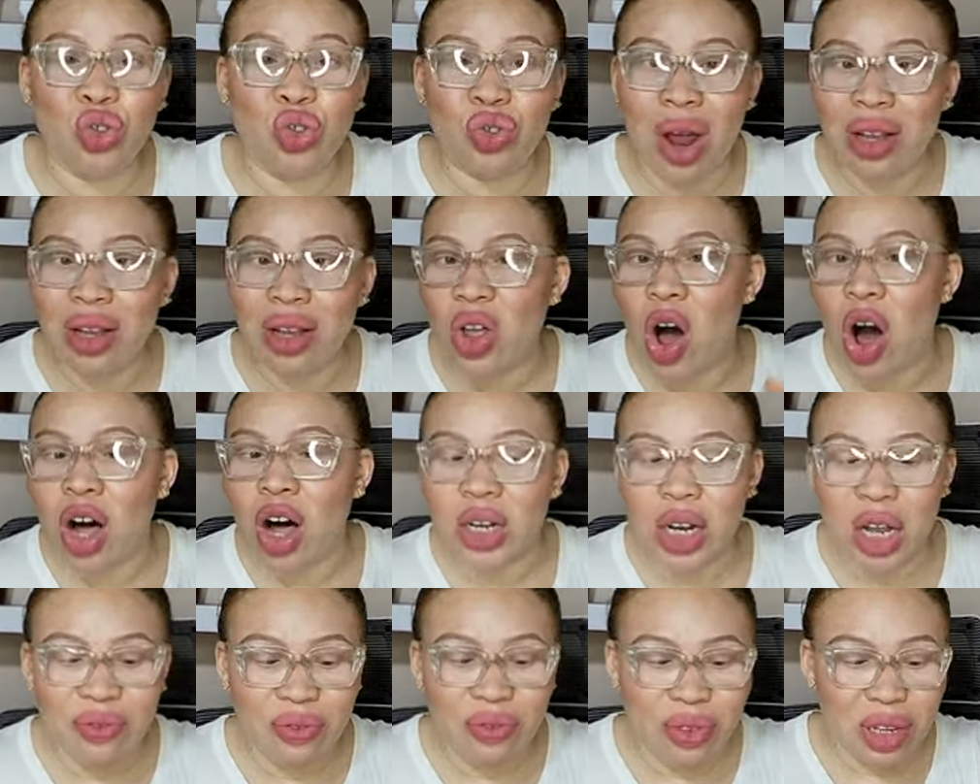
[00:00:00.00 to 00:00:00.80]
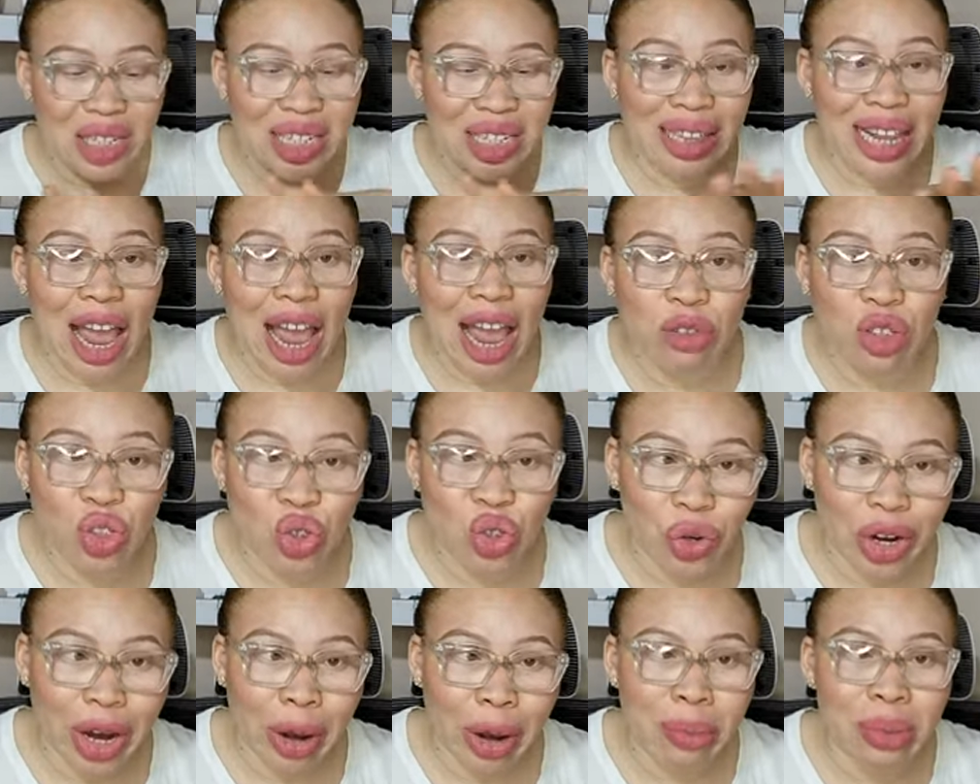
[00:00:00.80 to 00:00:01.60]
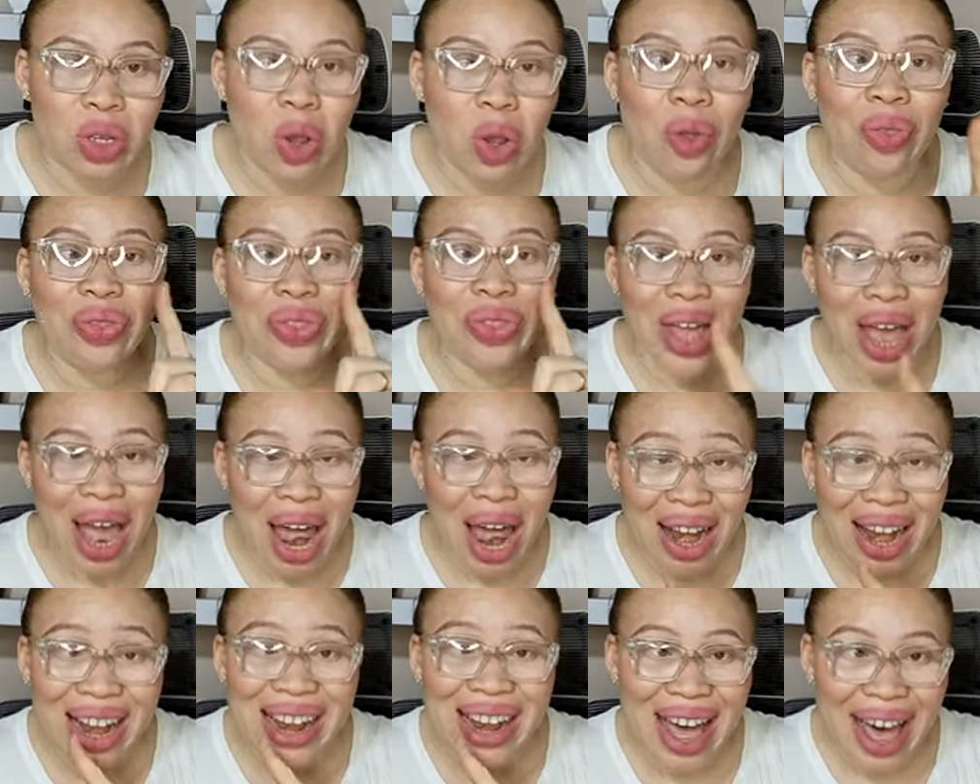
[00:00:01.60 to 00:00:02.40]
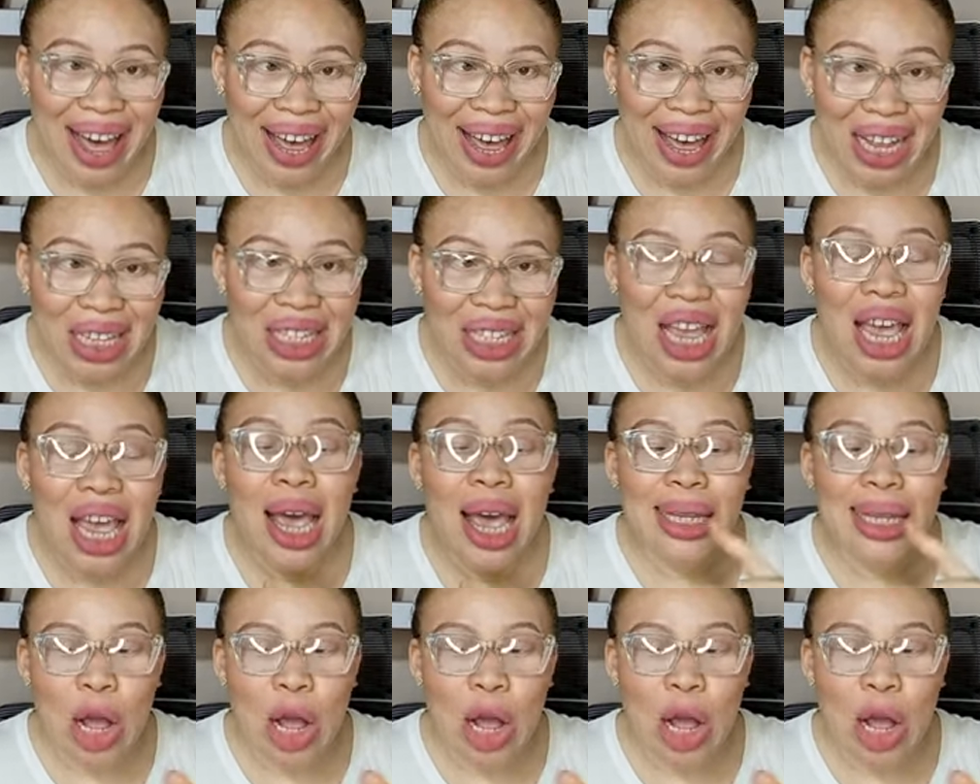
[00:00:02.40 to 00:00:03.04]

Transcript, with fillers: throughout all of these live streams, on that night,